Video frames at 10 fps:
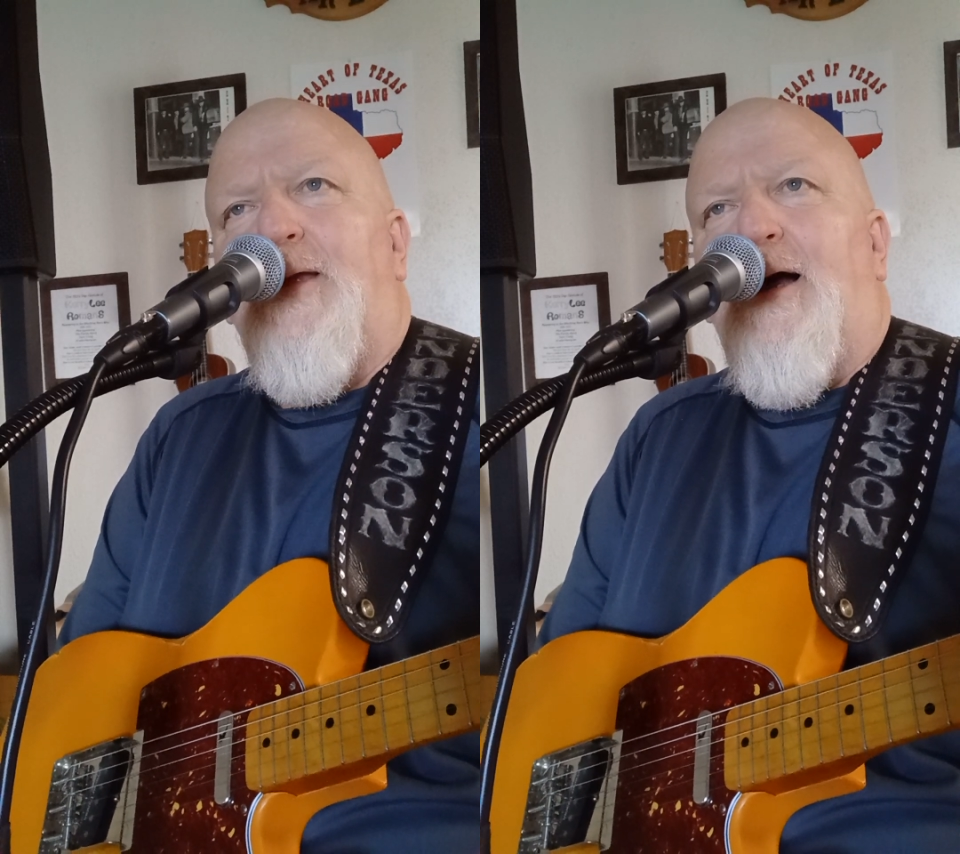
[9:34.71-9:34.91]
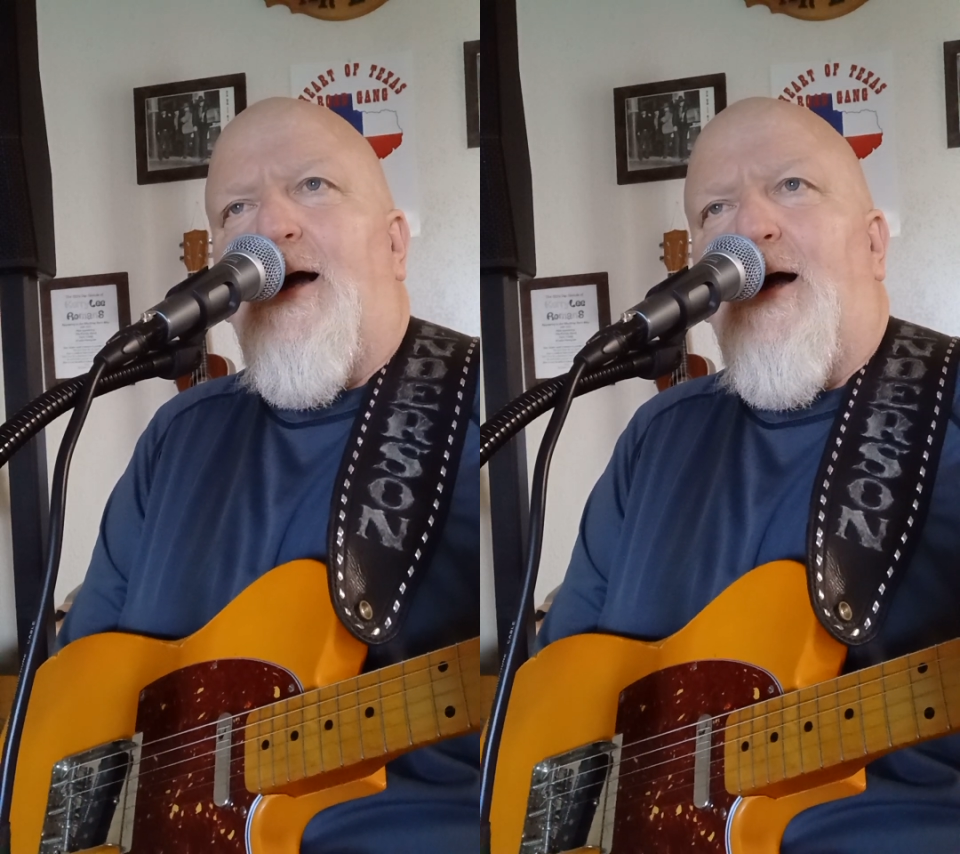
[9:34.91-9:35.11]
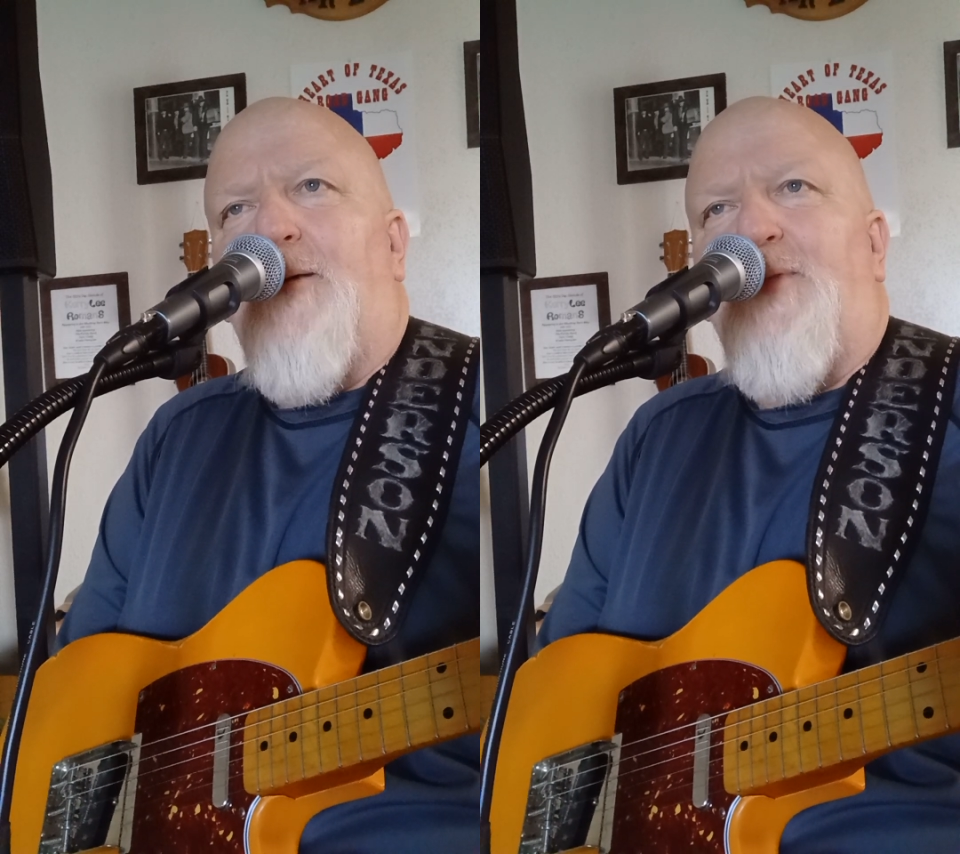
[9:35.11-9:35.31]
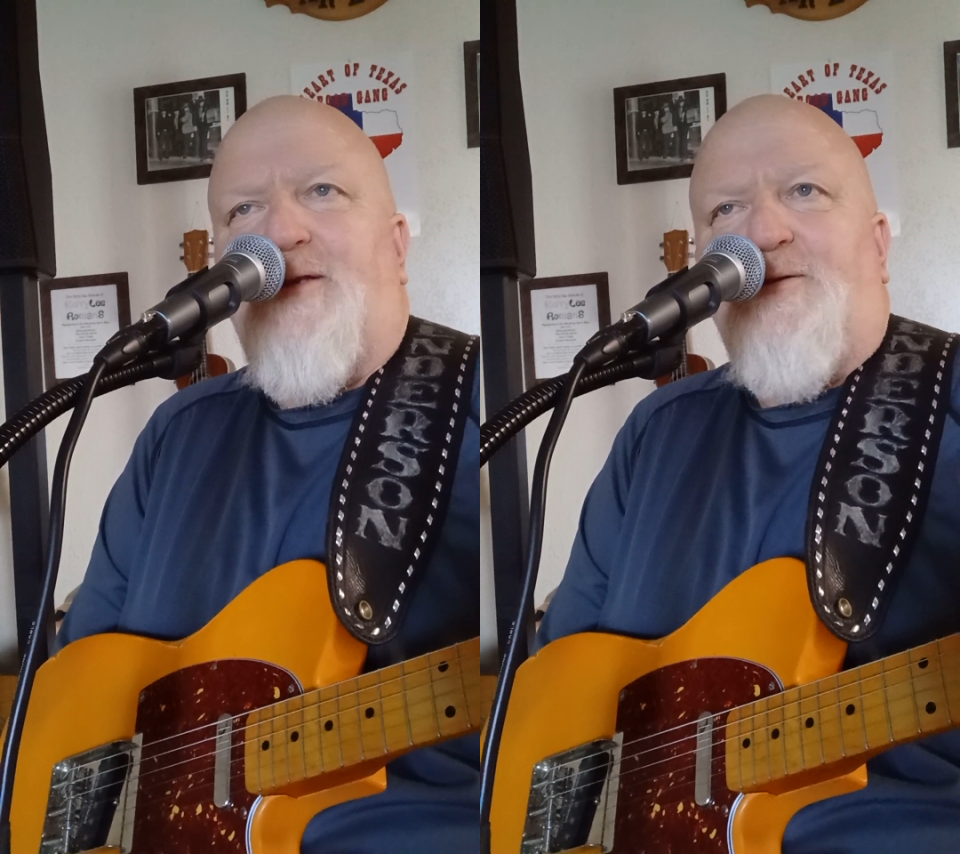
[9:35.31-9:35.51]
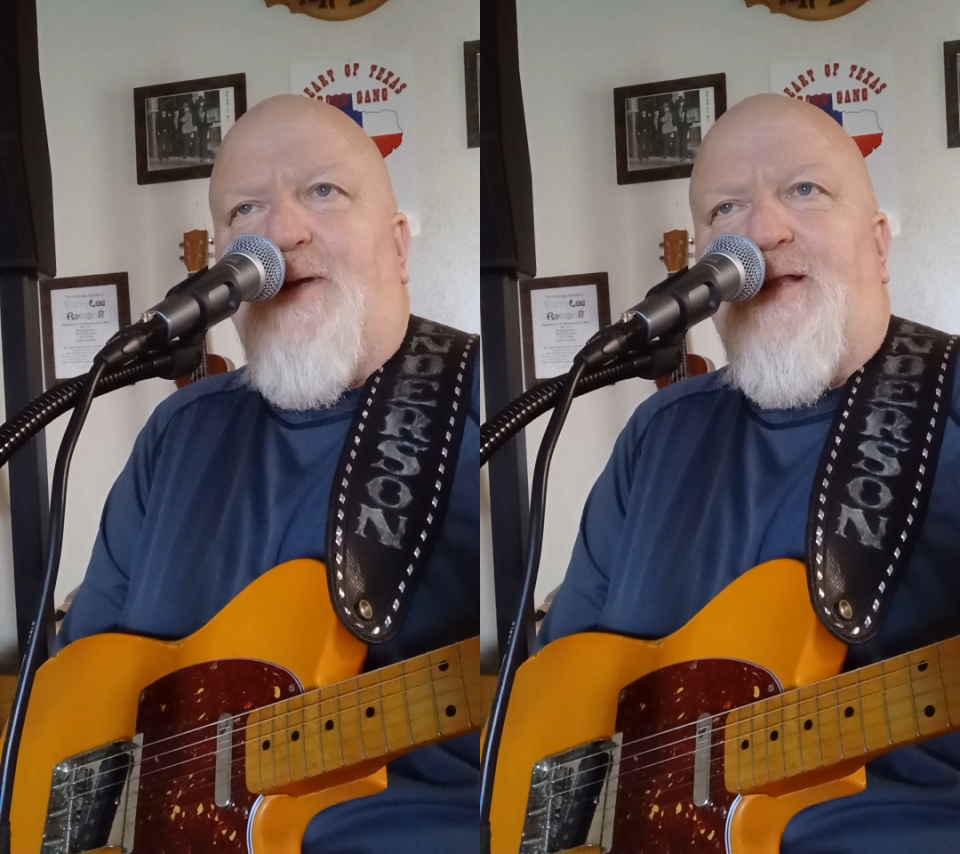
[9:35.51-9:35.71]

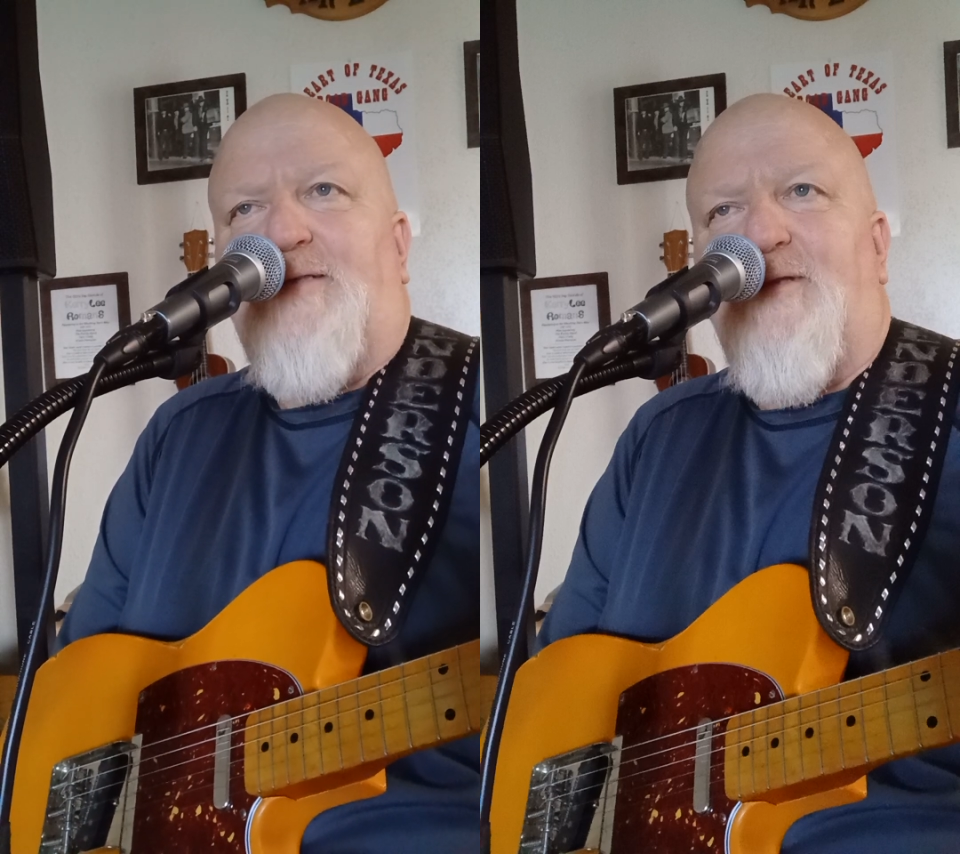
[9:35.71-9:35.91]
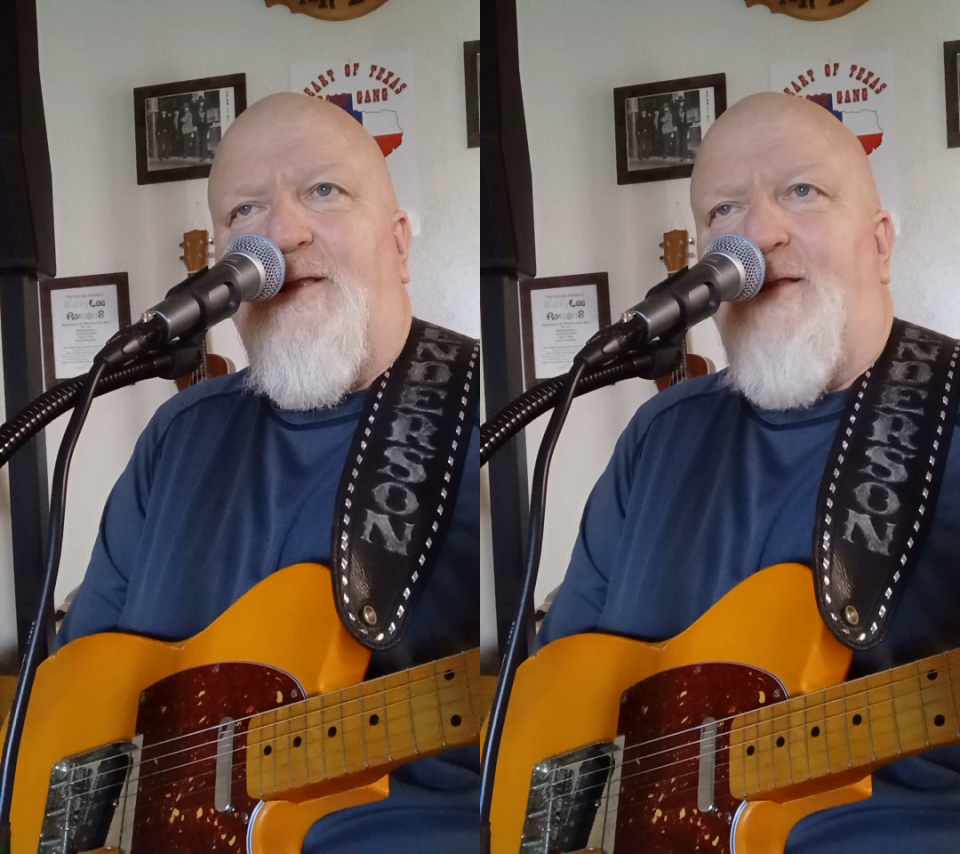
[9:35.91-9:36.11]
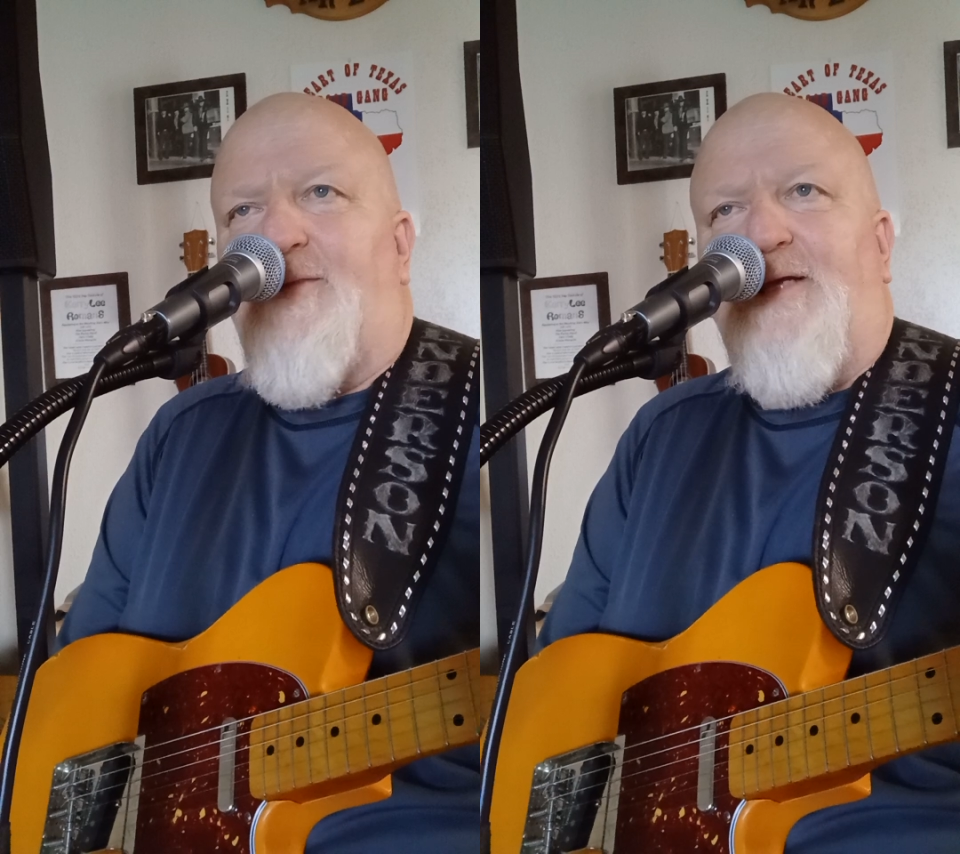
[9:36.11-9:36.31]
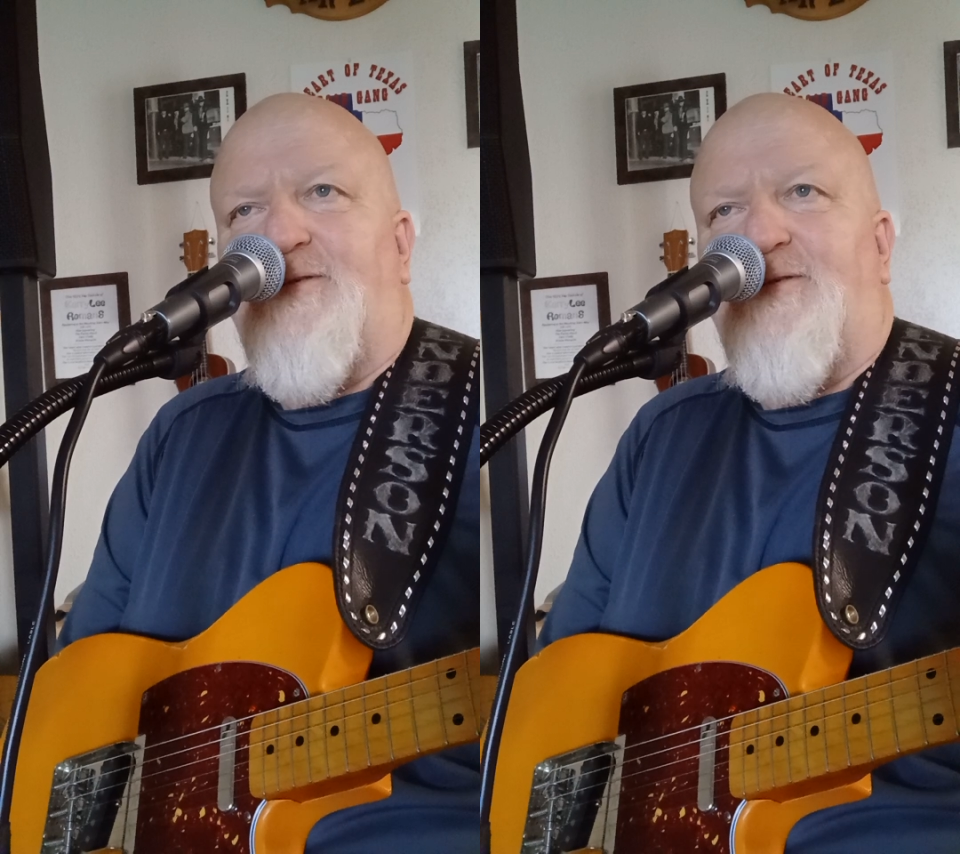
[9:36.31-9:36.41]
To me, they